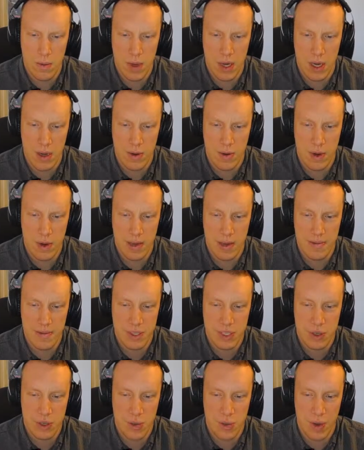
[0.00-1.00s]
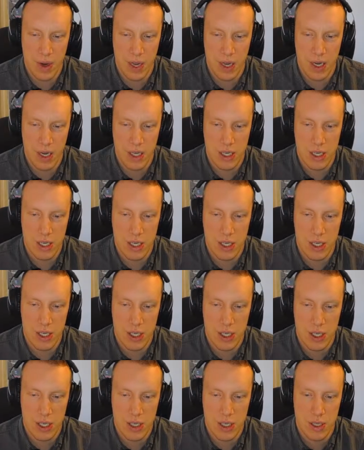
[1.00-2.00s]
I only have Screech.
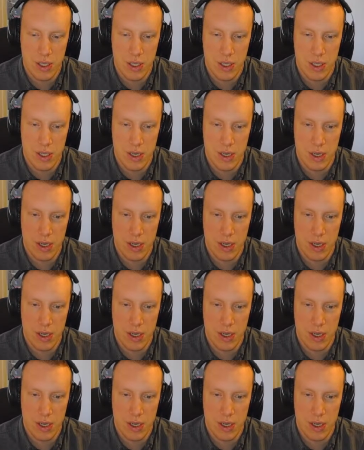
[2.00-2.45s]
So I